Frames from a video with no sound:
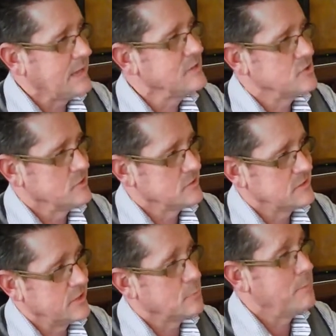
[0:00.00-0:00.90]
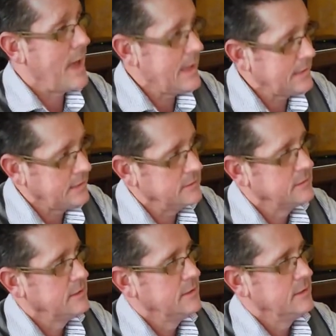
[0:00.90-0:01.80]
agents that are
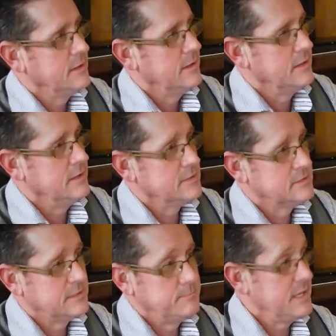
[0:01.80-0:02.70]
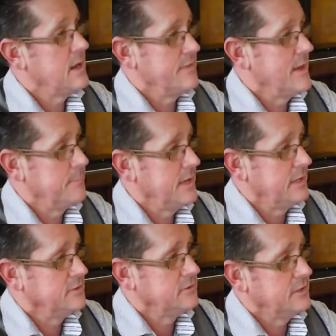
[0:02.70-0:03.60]
paying to be on that
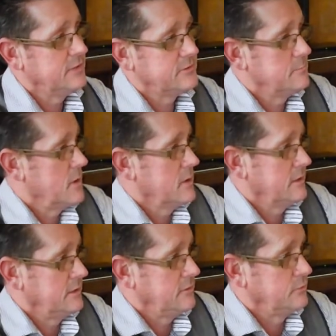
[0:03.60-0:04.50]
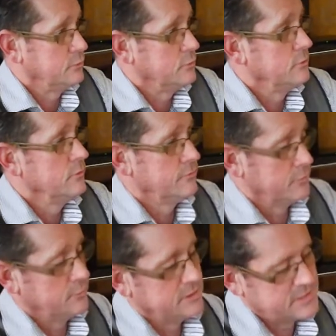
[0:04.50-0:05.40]
page. It's a marketing tool
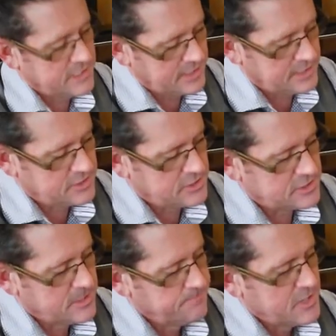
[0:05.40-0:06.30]
for real estate agents.